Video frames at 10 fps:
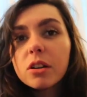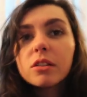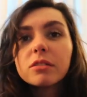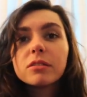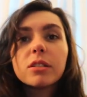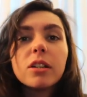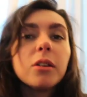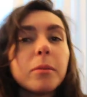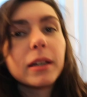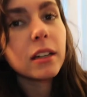don't, don't. want to. Oh,
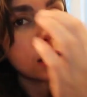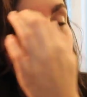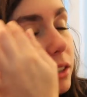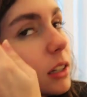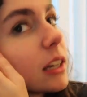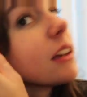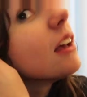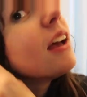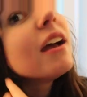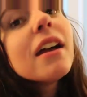oh, my god. god. Okay.
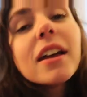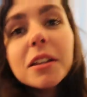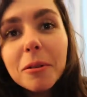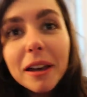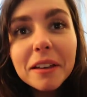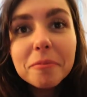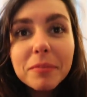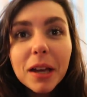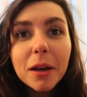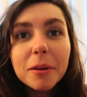Anyway, oh
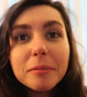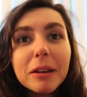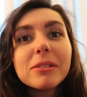god, um, that